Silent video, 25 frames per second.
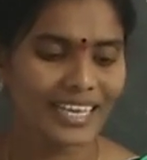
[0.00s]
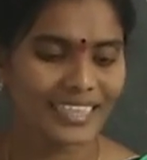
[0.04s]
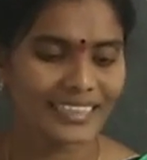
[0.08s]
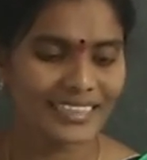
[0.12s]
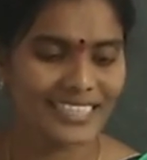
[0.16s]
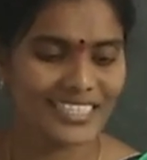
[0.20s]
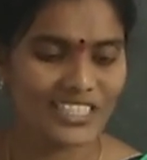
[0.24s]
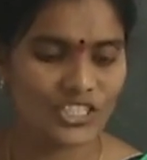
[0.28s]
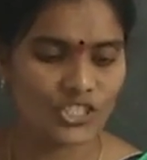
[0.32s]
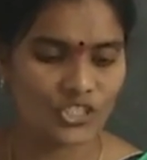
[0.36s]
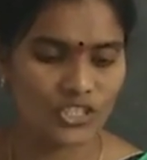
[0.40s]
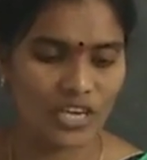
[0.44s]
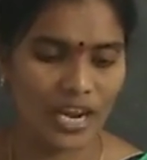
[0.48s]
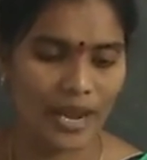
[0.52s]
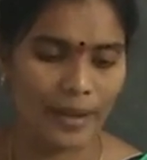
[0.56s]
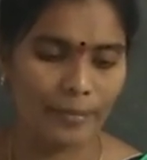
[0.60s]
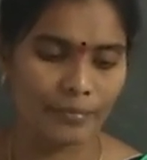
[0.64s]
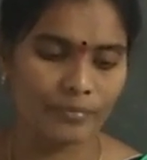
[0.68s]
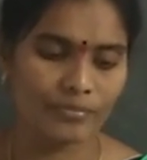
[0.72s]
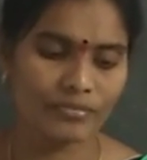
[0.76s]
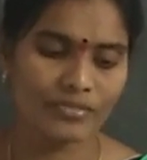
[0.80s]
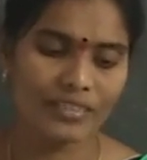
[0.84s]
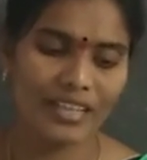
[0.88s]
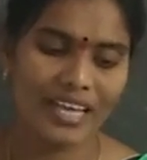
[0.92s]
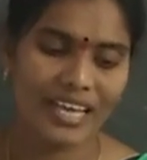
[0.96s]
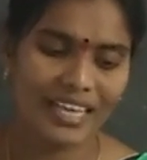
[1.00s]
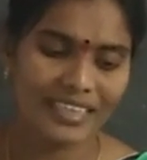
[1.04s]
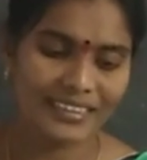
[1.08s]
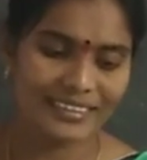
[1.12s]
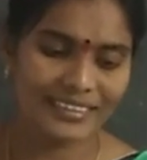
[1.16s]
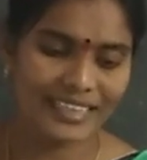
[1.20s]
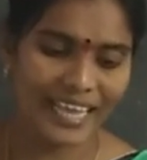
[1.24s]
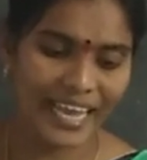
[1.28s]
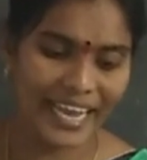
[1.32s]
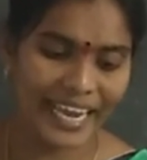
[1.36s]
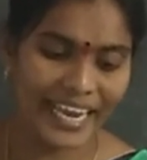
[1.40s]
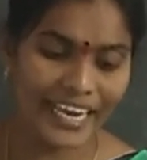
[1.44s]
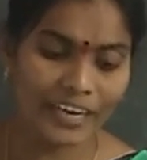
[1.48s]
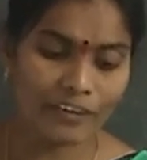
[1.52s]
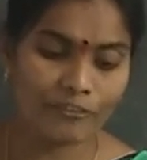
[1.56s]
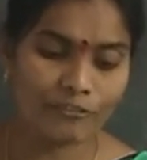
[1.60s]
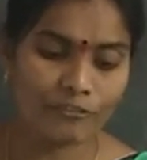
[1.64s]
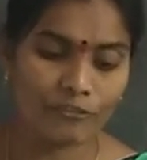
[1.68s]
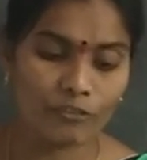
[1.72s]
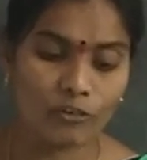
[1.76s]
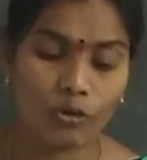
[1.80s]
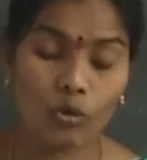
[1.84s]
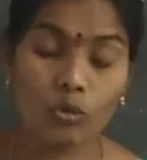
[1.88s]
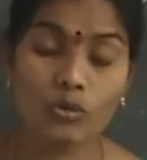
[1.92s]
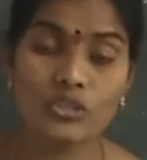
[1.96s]
This time the egg
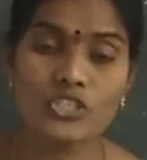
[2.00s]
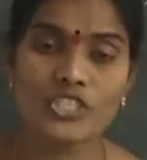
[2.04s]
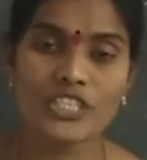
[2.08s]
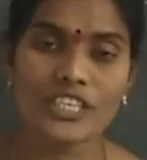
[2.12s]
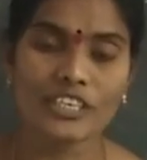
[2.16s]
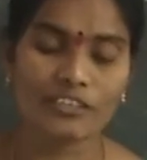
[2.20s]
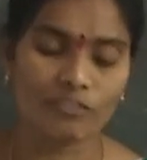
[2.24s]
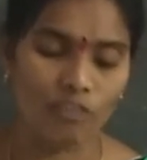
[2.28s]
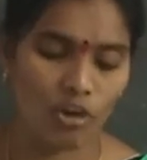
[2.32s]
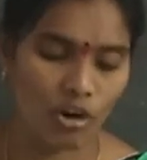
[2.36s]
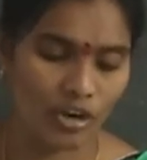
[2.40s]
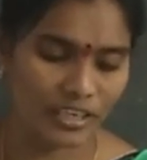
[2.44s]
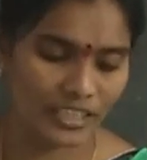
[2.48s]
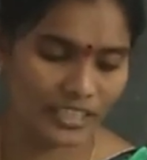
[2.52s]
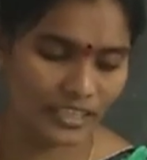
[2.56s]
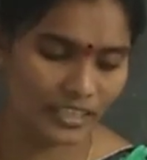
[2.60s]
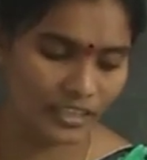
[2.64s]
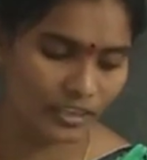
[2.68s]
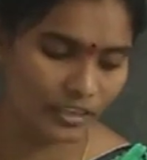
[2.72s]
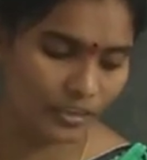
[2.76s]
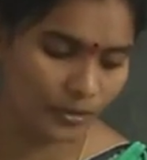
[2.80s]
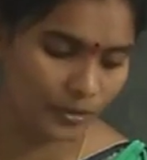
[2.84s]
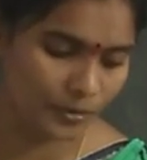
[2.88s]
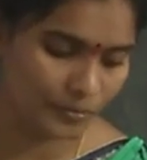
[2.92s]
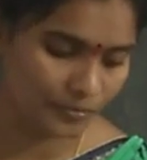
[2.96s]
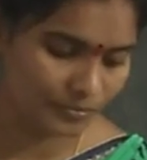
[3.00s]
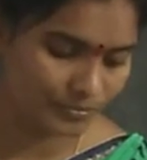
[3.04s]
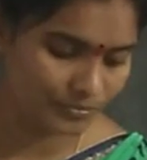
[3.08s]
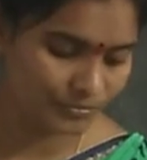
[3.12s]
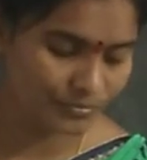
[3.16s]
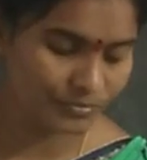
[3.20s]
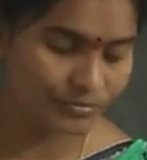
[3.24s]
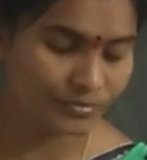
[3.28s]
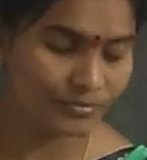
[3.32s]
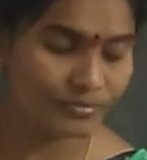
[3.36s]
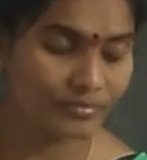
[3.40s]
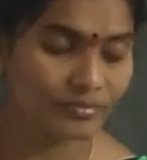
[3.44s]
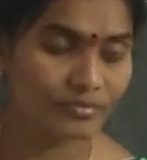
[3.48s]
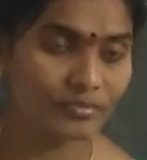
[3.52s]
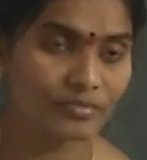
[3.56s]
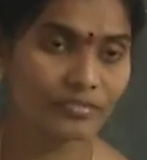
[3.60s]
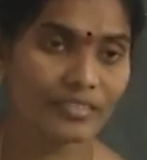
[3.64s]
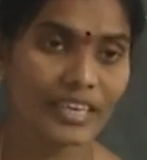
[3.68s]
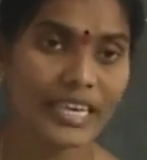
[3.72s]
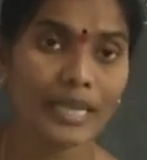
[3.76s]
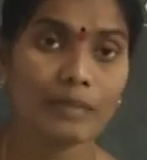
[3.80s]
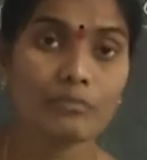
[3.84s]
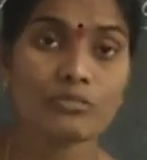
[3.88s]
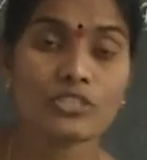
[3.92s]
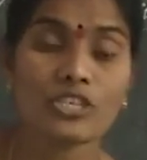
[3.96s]
floats in water.
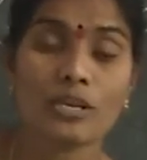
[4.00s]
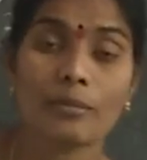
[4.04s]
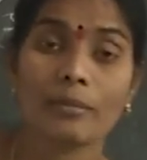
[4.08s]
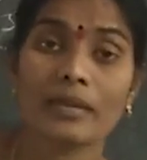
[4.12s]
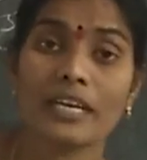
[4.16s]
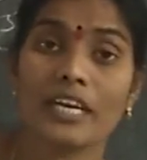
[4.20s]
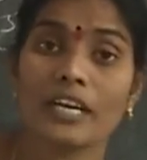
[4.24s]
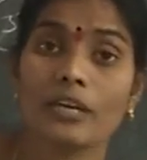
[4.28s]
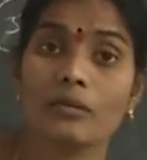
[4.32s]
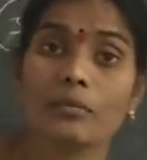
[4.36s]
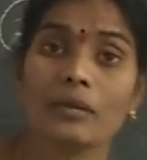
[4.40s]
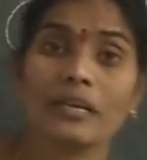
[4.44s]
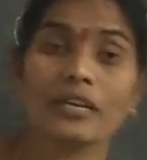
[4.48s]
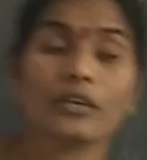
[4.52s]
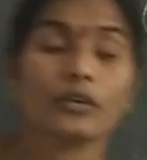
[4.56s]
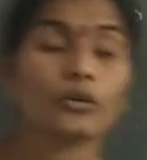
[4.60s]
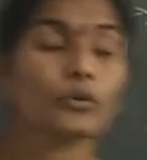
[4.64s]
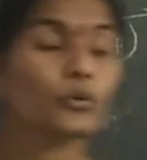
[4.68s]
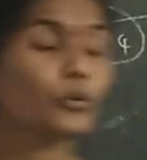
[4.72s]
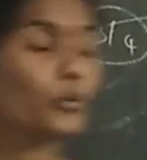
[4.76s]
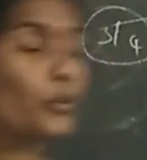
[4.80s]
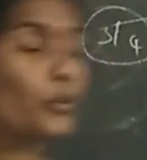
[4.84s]
Em cheyamannadu manaku?